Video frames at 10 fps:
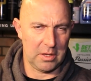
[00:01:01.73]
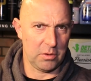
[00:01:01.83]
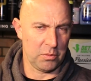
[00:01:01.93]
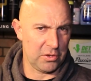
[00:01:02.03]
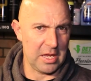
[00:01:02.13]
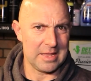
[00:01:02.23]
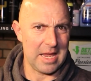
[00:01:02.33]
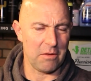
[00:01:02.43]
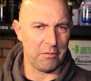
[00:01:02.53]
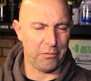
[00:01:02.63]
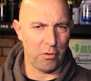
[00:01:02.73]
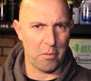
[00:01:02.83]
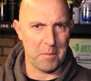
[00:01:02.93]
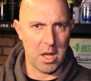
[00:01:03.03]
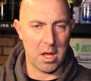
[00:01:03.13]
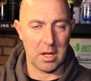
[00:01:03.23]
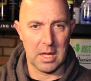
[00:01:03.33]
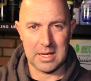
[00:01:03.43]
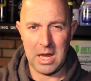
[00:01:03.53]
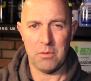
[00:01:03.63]
This was sent down from
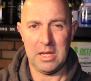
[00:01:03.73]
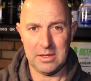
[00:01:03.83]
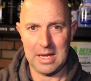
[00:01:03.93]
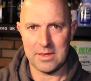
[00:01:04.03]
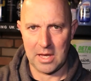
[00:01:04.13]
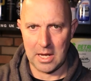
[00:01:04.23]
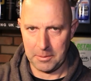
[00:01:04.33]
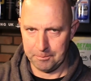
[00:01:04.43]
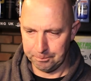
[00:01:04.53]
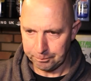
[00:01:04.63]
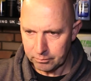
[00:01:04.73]
County Detailing.